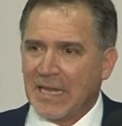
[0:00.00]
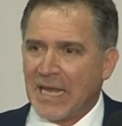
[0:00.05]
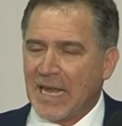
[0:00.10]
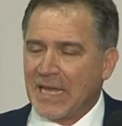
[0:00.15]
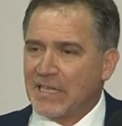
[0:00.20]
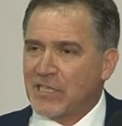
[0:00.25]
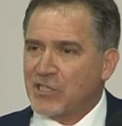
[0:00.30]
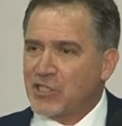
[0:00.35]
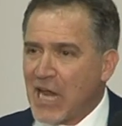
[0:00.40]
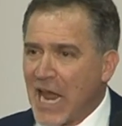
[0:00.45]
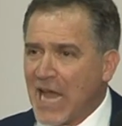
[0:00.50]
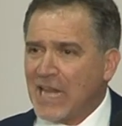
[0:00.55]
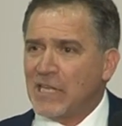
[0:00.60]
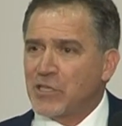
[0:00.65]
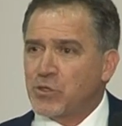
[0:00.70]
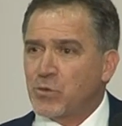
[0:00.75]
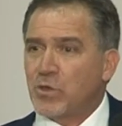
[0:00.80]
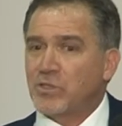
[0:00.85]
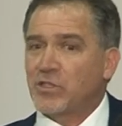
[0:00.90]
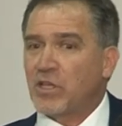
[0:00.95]
And the
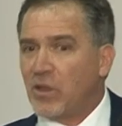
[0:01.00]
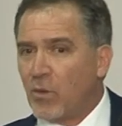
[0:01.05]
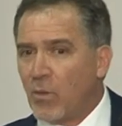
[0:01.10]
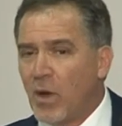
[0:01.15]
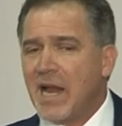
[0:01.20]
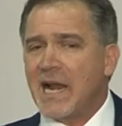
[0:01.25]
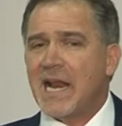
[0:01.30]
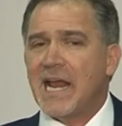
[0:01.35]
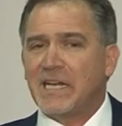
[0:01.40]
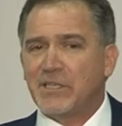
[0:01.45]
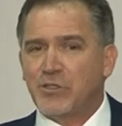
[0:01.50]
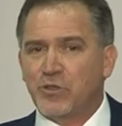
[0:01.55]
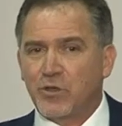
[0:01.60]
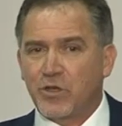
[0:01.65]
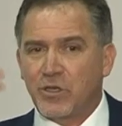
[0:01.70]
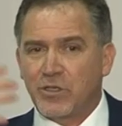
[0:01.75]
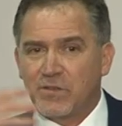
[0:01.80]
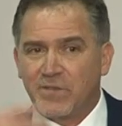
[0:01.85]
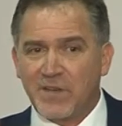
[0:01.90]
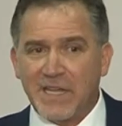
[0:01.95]
challenge was, on the one hand, to
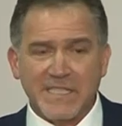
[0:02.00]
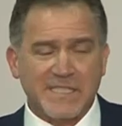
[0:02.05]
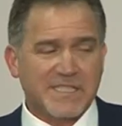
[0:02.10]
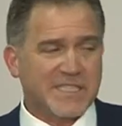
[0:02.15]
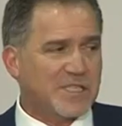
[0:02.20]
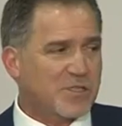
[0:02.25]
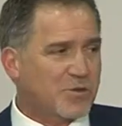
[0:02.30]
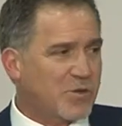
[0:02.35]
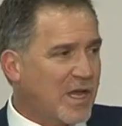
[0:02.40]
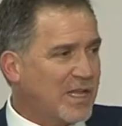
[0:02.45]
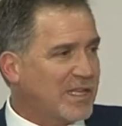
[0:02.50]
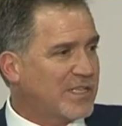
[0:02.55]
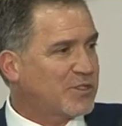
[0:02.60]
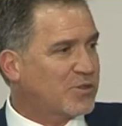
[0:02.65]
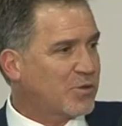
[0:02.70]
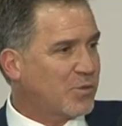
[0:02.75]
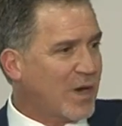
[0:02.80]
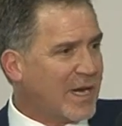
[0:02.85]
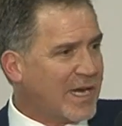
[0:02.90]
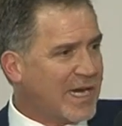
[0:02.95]
convince the Israelis
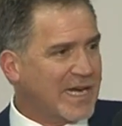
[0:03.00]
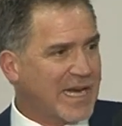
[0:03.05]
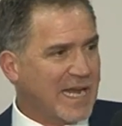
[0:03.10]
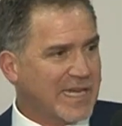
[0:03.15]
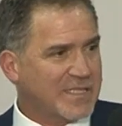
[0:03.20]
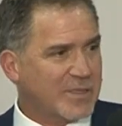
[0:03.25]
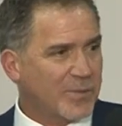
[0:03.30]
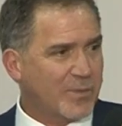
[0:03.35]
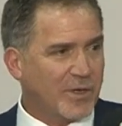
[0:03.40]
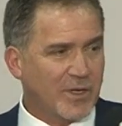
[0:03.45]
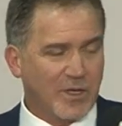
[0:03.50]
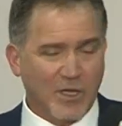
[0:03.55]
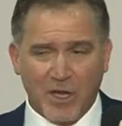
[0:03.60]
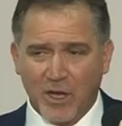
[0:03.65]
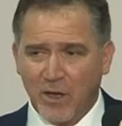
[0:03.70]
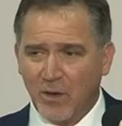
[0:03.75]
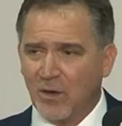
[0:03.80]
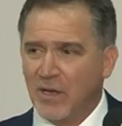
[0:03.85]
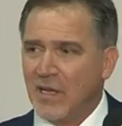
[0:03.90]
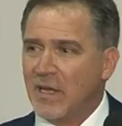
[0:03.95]
to recognize the
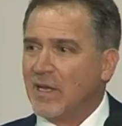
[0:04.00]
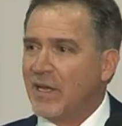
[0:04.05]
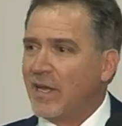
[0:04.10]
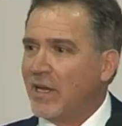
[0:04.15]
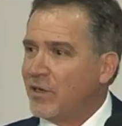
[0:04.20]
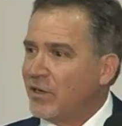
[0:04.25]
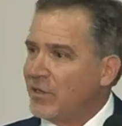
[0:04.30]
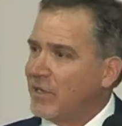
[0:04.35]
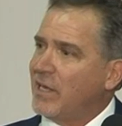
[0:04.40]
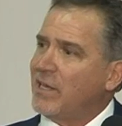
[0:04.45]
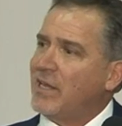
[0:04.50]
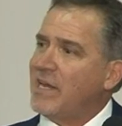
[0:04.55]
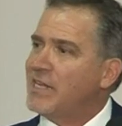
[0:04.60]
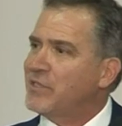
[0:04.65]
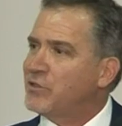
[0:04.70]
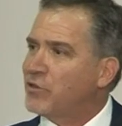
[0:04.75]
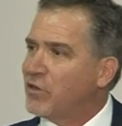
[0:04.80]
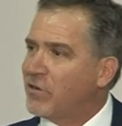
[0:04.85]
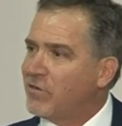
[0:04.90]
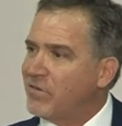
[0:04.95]
PLO, and on the other hand,
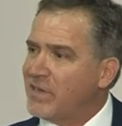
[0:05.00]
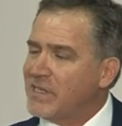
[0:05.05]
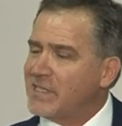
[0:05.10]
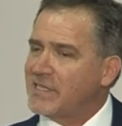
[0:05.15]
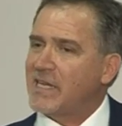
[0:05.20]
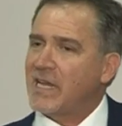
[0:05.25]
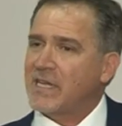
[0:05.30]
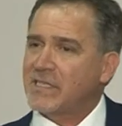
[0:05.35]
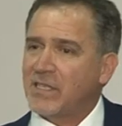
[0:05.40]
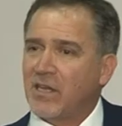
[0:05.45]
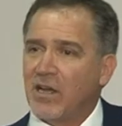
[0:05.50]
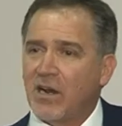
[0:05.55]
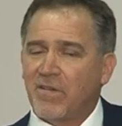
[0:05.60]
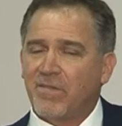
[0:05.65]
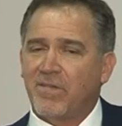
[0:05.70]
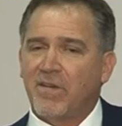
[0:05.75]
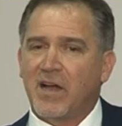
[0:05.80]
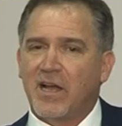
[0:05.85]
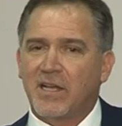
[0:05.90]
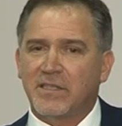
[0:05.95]
to convince Yasser
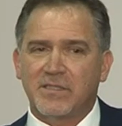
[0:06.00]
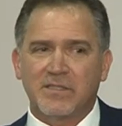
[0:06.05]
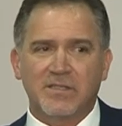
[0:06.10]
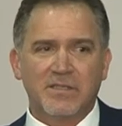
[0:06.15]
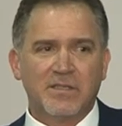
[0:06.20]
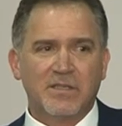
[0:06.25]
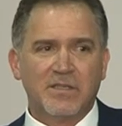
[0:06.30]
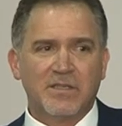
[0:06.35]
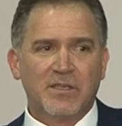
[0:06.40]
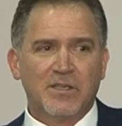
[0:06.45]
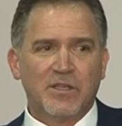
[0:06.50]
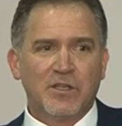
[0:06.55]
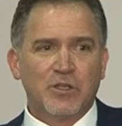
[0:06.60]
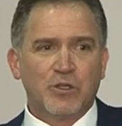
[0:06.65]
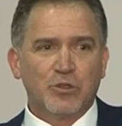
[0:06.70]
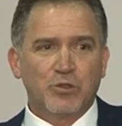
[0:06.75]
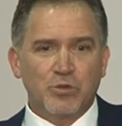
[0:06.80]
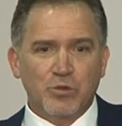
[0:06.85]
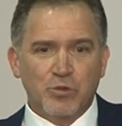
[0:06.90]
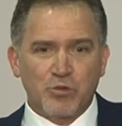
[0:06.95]
Arafat
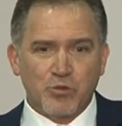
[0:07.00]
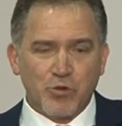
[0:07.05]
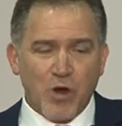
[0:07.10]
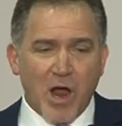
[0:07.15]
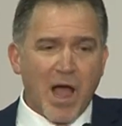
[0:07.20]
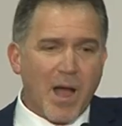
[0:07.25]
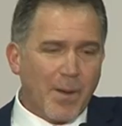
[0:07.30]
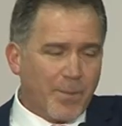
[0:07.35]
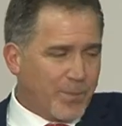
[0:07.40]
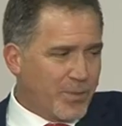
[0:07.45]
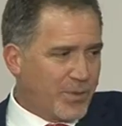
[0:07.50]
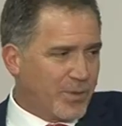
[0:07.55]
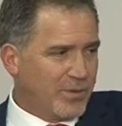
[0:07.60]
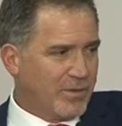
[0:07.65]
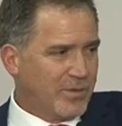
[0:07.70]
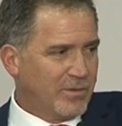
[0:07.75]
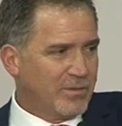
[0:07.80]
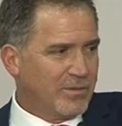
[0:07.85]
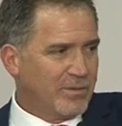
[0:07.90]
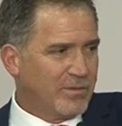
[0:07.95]
to
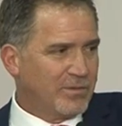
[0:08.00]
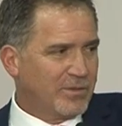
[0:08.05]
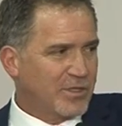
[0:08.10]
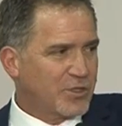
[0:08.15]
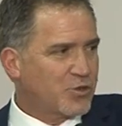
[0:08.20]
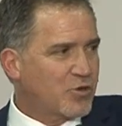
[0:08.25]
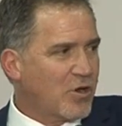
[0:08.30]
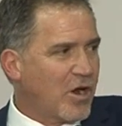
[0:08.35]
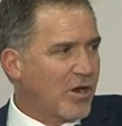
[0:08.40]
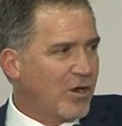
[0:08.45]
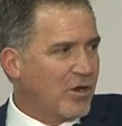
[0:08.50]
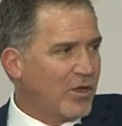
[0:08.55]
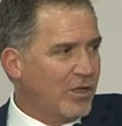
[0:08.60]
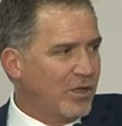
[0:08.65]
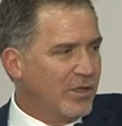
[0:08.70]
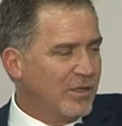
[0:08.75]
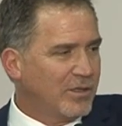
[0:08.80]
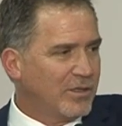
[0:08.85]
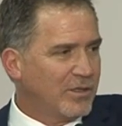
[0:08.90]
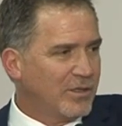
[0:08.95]
drop the
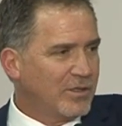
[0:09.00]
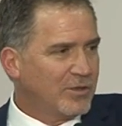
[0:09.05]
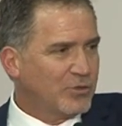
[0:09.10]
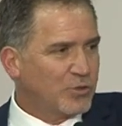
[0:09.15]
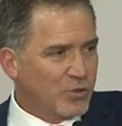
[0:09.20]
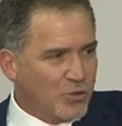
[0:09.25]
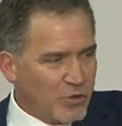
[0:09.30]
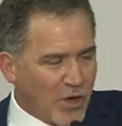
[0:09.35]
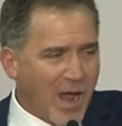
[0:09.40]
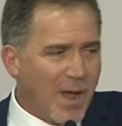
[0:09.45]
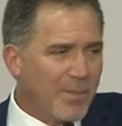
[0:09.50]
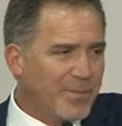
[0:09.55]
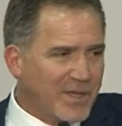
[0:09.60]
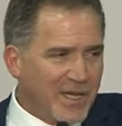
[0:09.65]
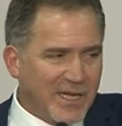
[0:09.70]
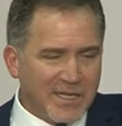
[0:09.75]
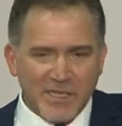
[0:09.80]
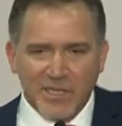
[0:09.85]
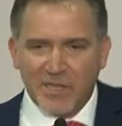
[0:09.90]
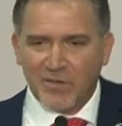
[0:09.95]
struggle, to drop the
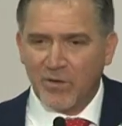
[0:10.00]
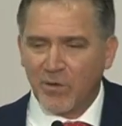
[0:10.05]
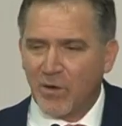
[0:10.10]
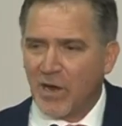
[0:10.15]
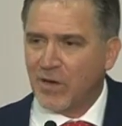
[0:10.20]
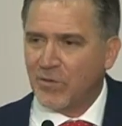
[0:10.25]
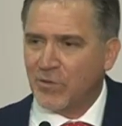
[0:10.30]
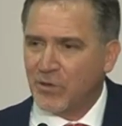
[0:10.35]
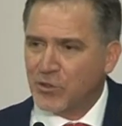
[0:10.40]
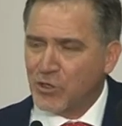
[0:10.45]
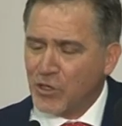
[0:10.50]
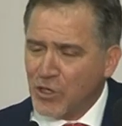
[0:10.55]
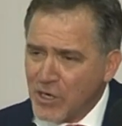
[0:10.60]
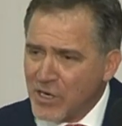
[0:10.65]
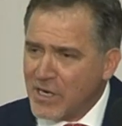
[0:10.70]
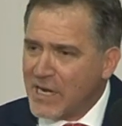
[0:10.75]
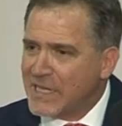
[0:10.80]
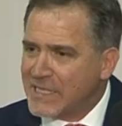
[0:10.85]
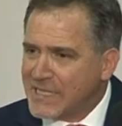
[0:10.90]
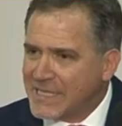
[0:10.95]
idea of a right of
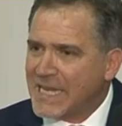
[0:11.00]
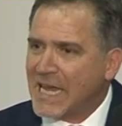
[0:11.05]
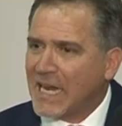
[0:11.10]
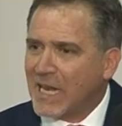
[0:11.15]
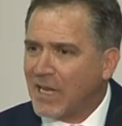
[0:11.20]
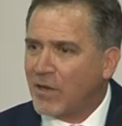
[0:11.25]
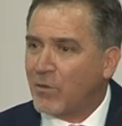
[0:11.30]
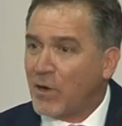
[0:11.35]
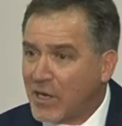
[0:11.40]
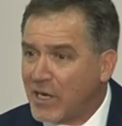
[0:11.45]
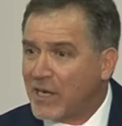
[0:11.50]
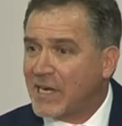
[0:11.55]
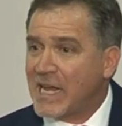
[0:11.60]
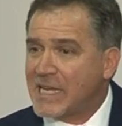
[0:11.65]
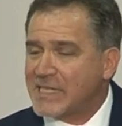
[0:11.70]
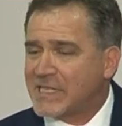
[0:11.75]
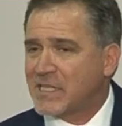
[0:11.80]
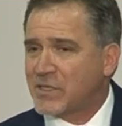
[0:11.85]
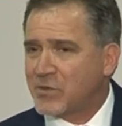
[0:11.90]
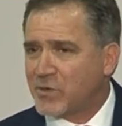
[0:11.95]
return, and
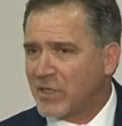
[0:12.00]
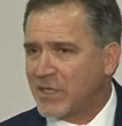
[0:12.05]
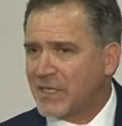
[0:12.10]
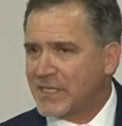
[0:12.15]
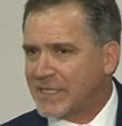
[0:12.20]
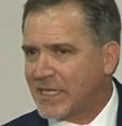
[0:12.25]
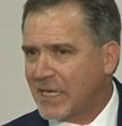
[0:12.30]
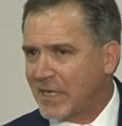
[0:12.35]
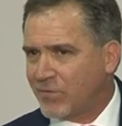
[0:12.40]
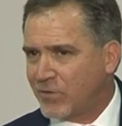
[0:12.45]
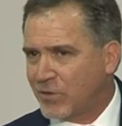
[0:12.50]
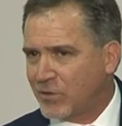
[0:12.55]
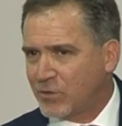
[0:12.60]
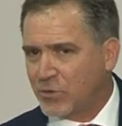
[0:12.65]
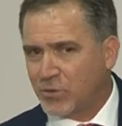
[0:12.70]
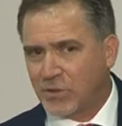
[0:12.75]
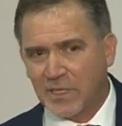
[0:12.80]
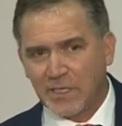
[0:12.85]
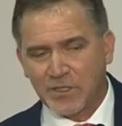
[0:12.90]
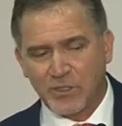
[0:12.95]
recognize Israel and settle for the
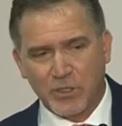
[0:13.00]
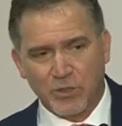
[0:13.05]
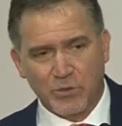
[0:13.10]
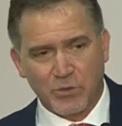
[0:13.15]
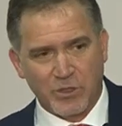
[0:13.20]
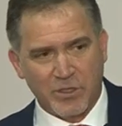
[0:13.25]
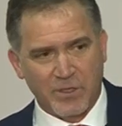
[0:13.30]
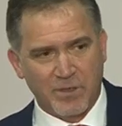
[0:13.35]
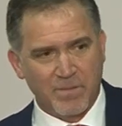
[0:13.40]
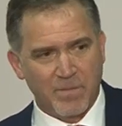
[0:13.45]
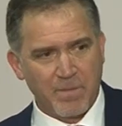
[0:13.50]
two-state solution.